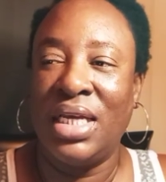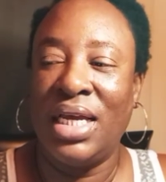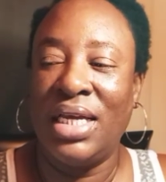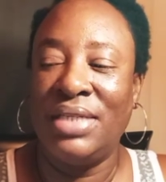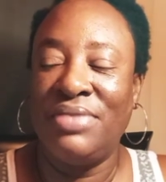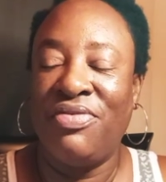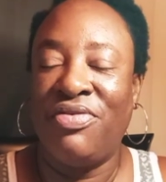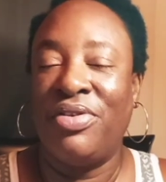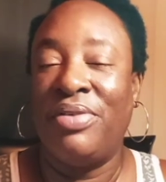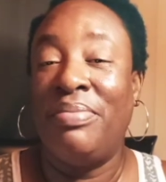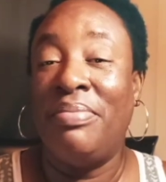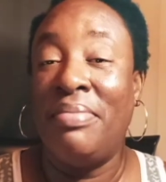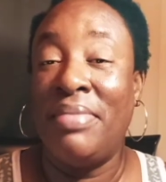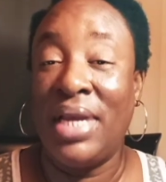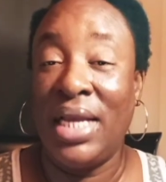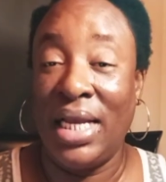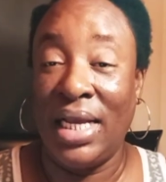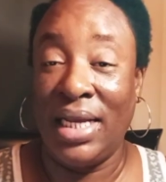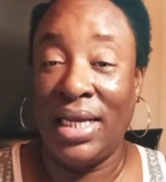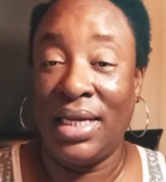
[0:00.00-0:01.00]
for
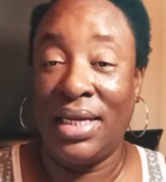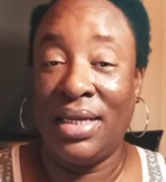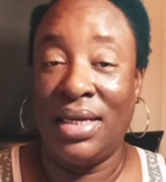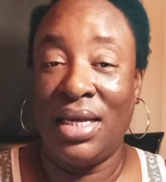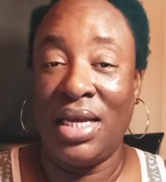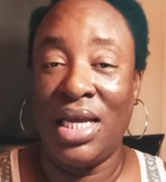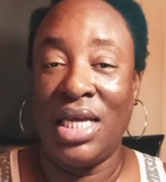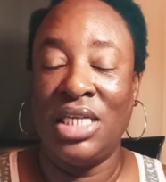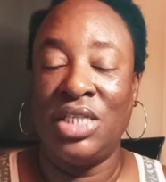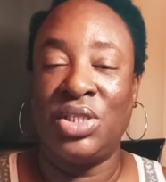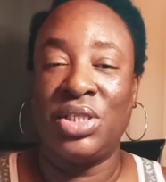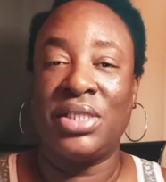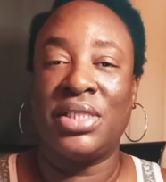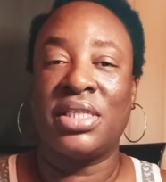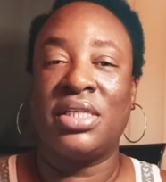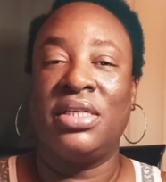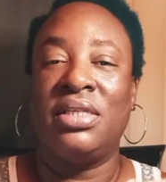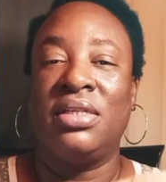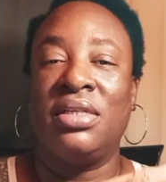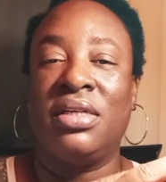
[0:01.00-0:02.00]
me, it just
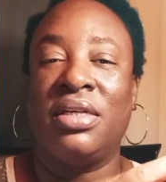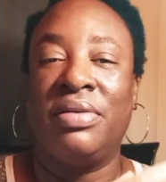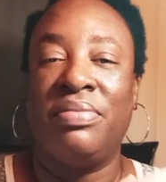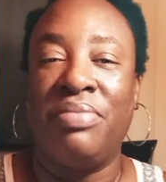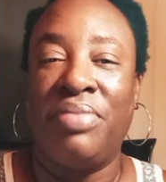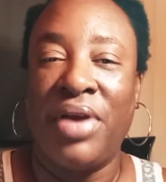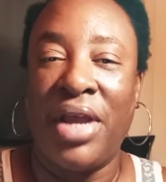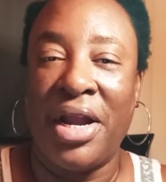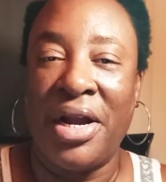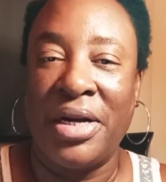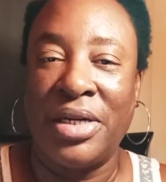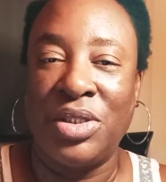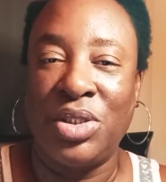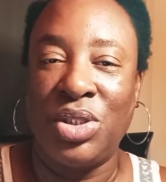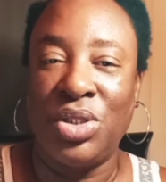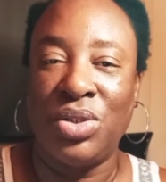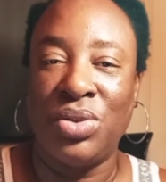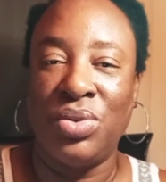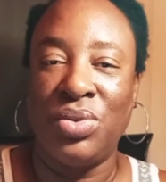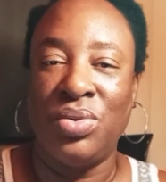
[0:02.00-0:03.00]
couldn't compare
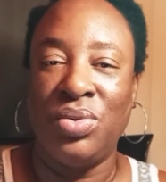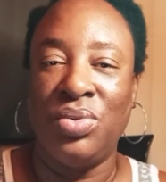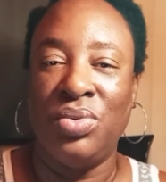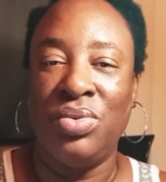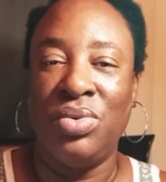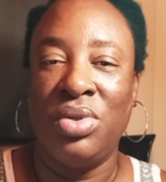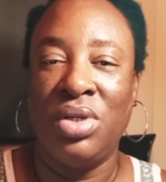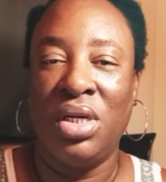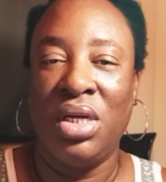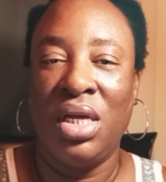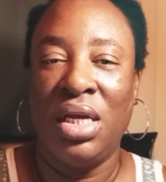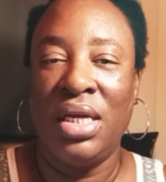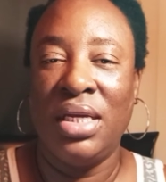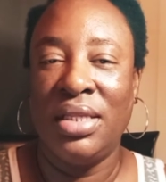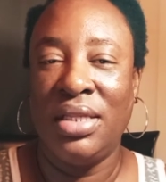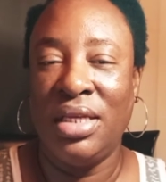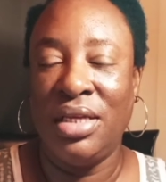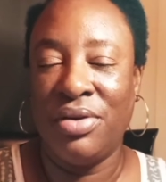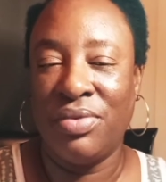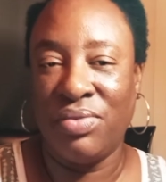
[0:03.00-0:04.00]
to
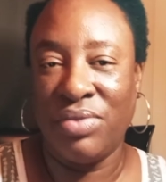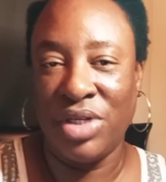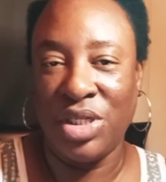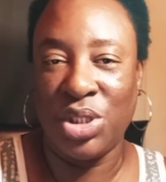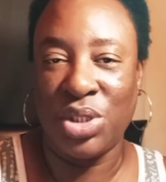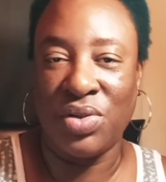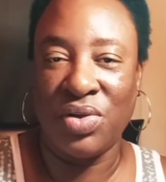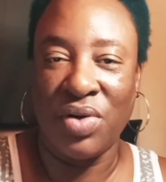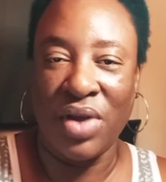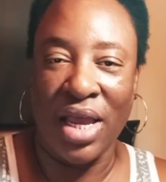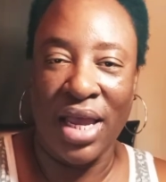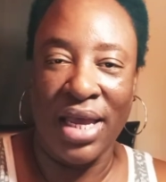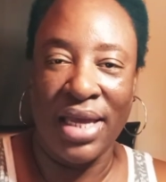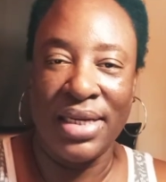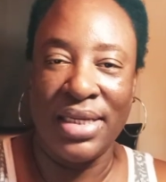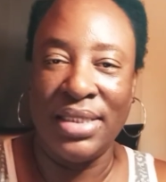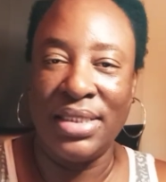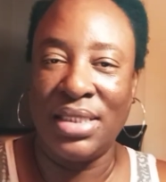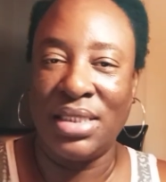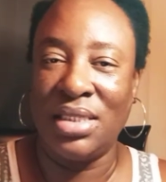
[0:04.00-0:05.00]
the original
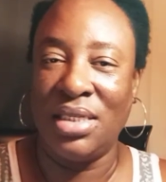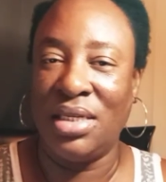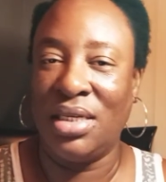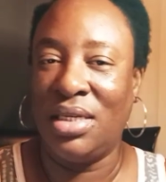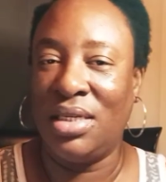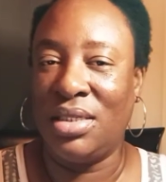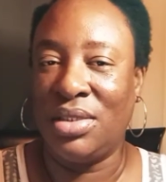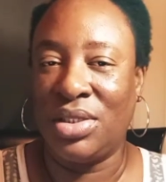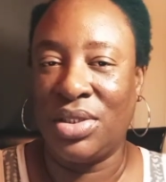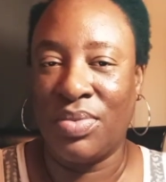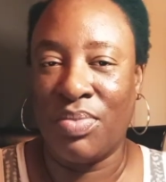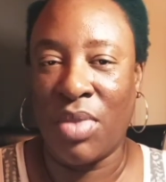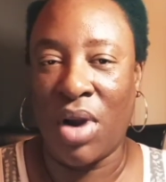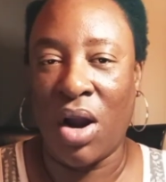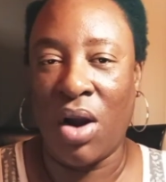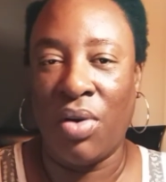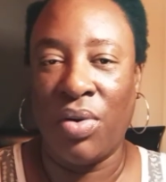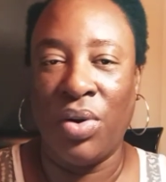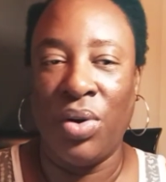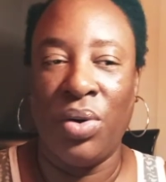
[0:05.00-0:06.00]
Annie singing
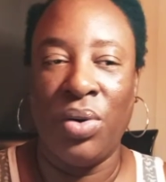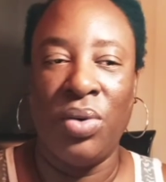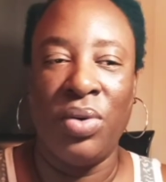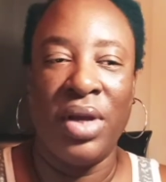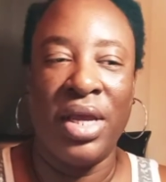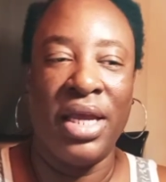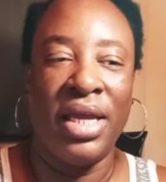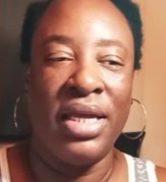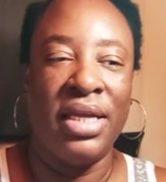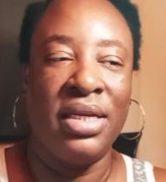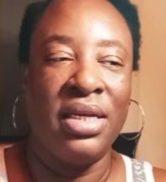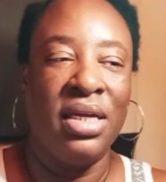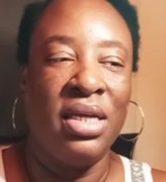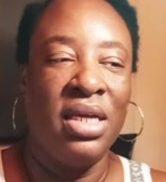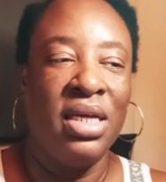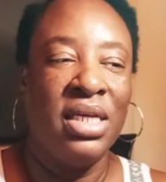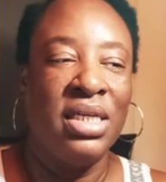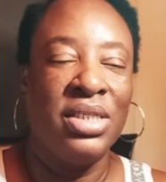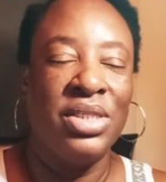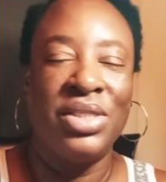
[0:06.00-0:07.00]
Tomorrow, and
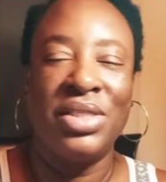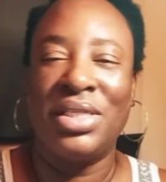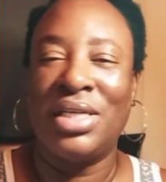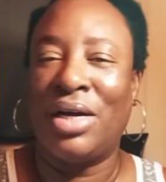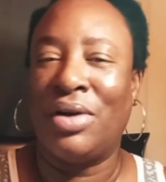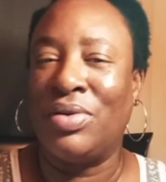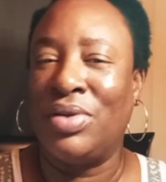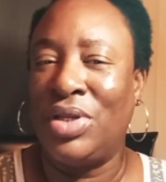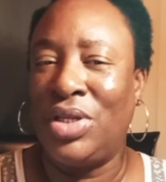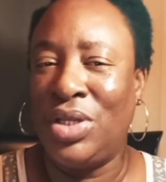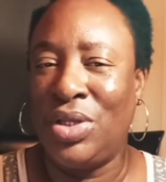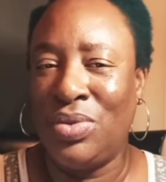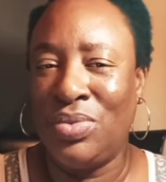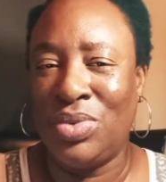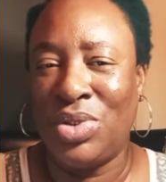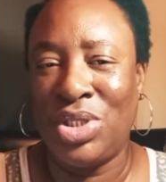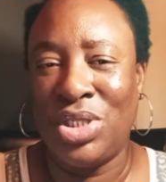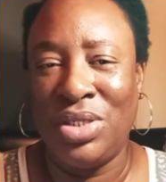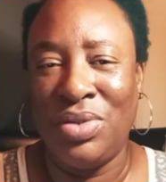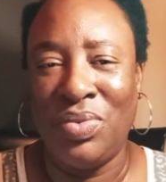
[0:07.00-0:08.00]
just how cute
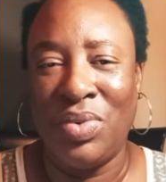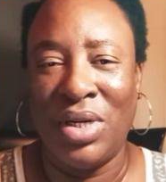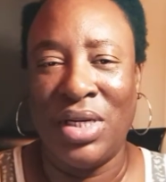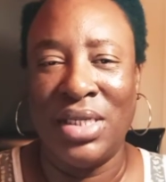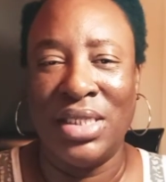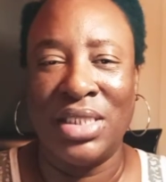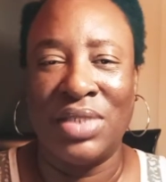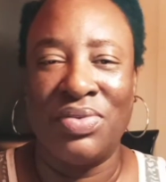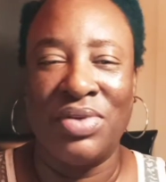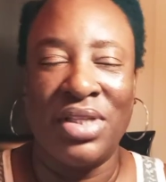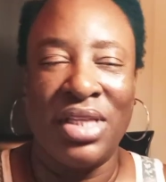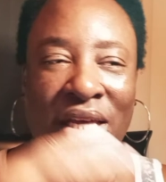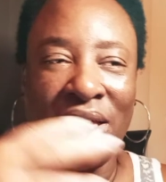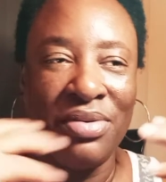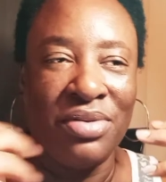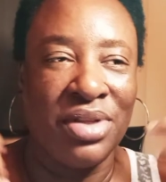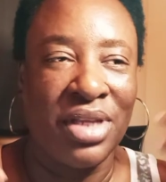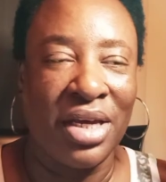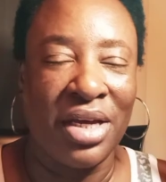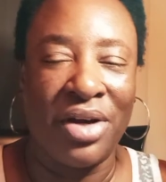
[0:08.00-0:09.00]
she was with
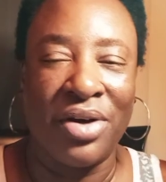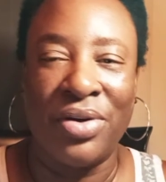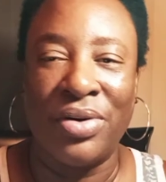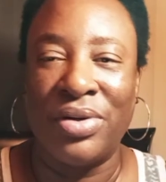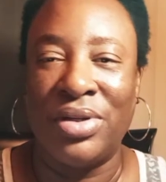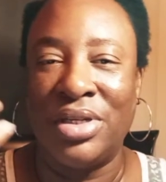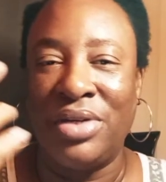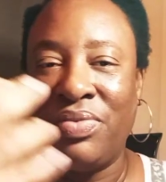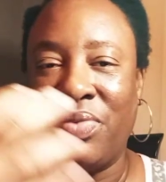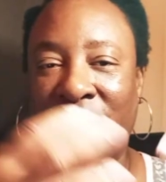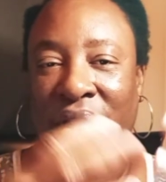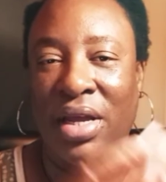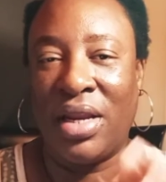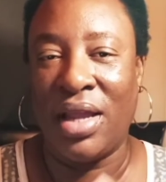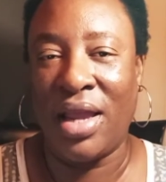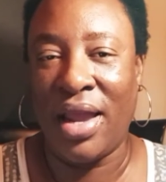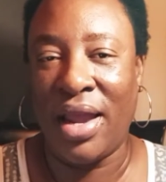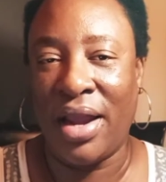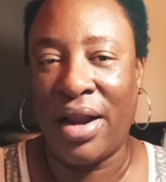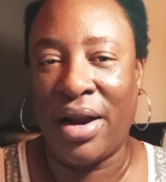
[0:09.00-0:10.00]
that curly red
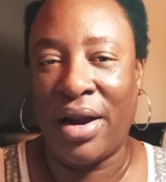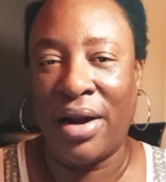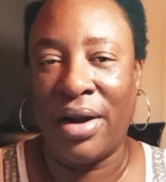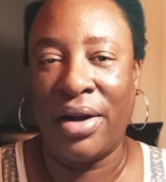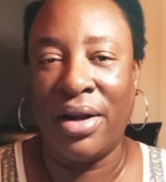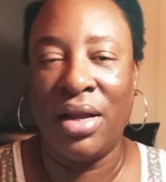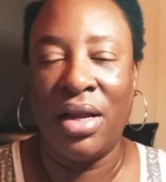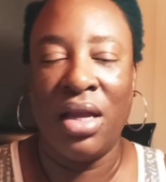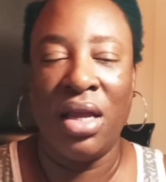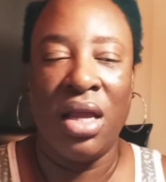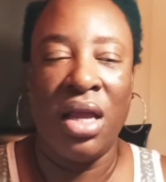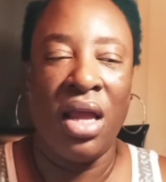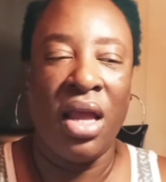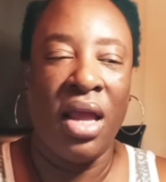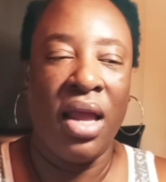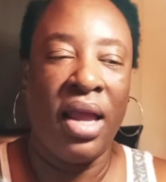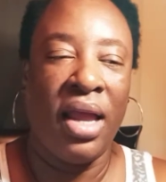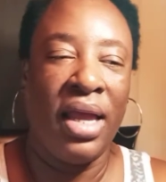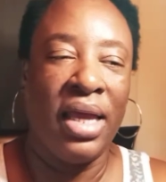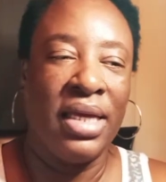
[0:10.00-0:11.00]
hair,
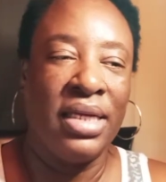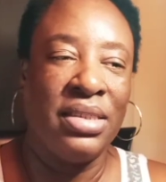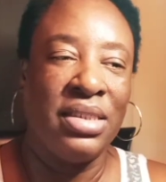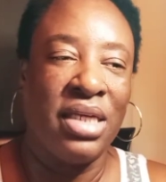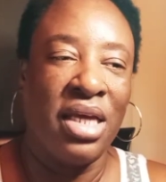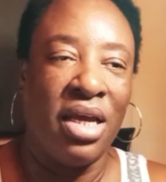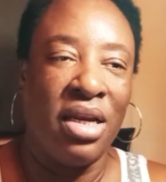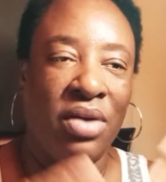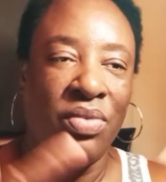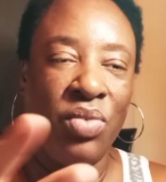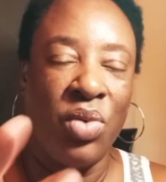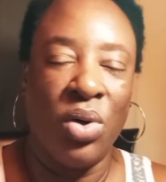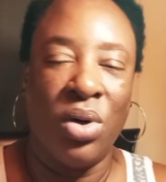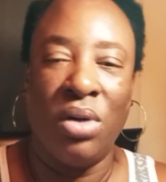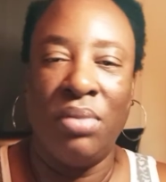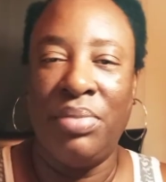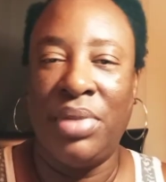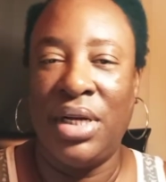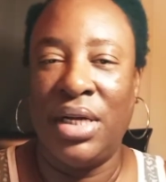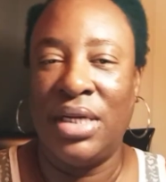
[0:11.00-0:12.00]
and Daddy
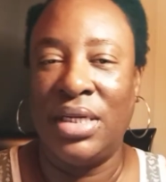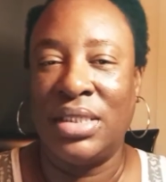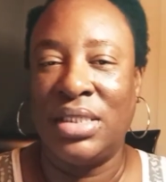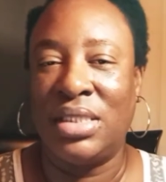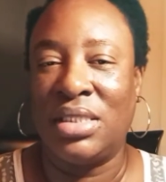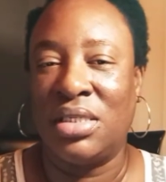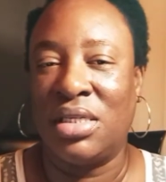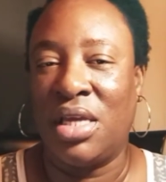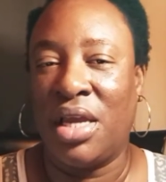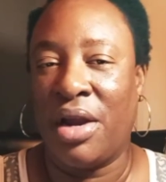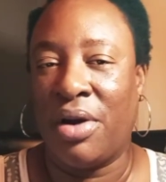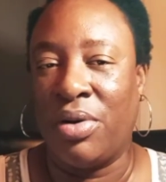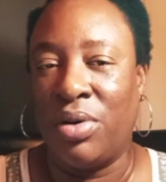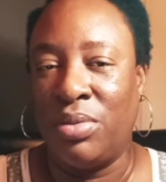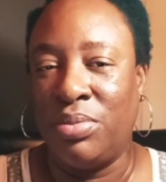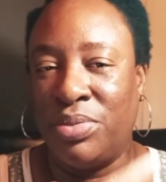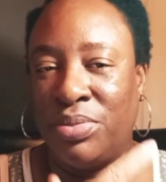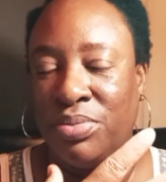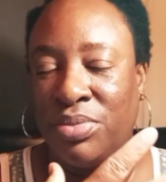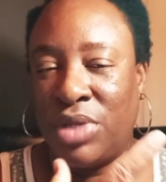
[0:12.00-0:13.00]
Warbucks and
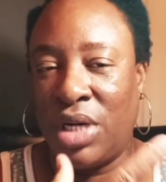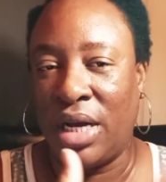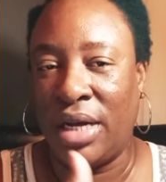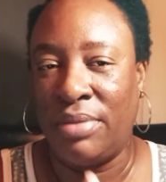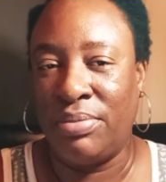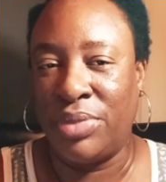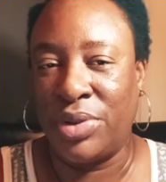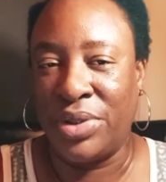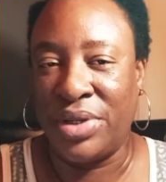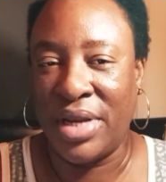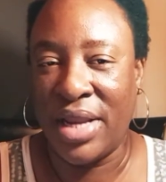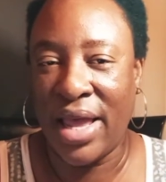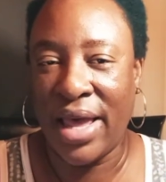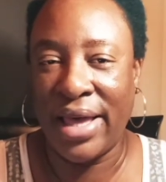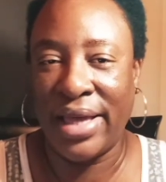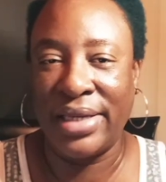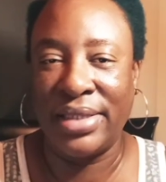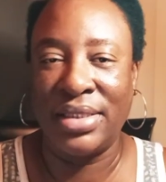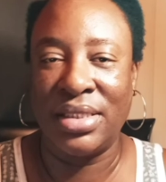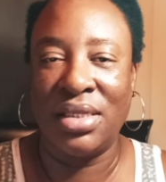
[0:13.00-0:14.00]
Carol
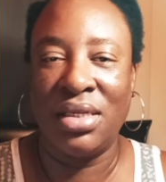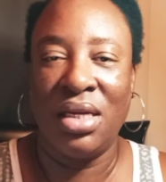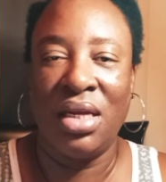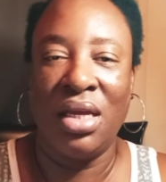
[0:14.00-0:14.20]
Burnett,